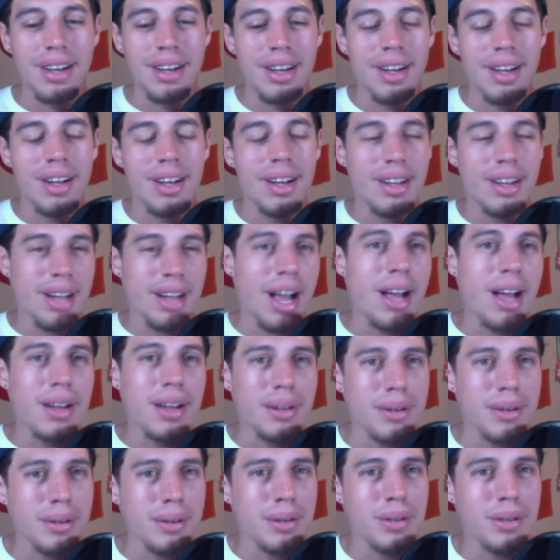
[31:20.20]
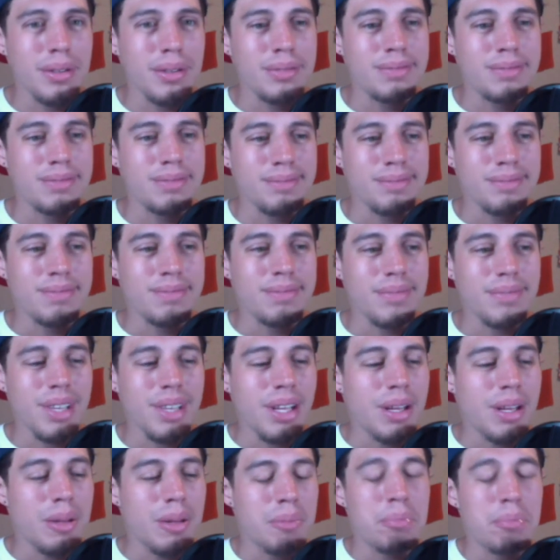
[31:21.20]
A guy who
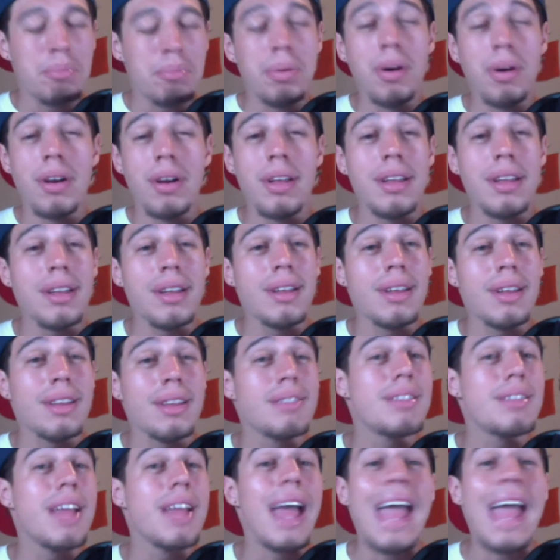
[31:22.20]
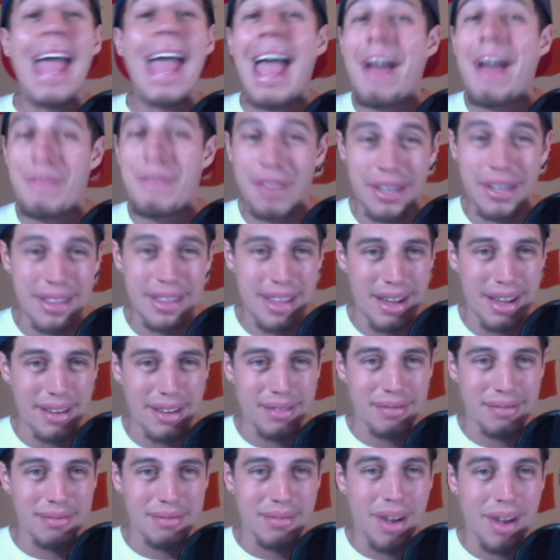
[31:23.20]
put everything
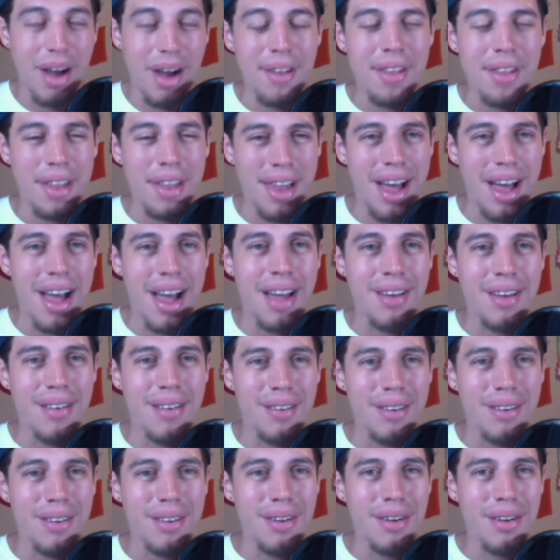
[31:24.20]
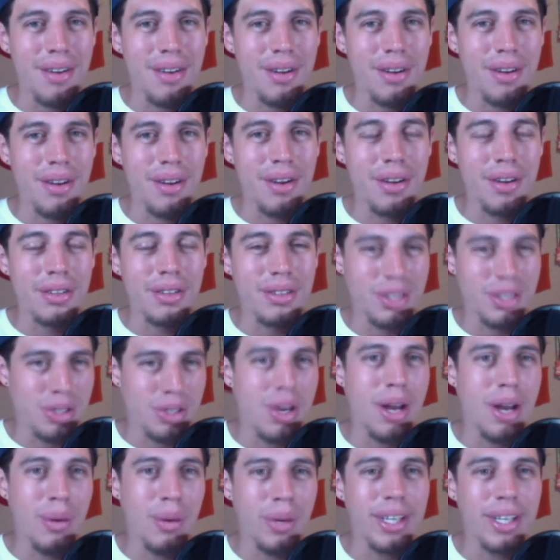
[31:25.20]
on the line to
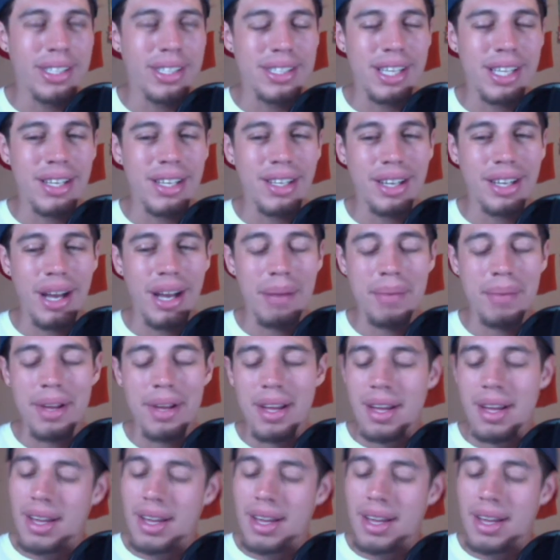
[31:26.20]
try to win a Stanley Cup.